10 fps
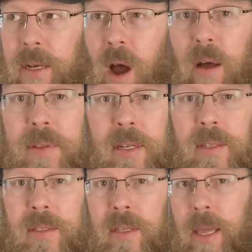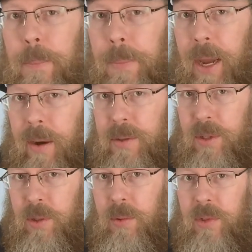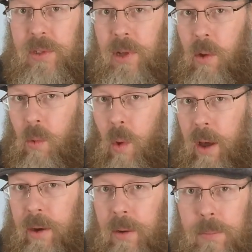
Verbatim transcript: and often is compared to saltwater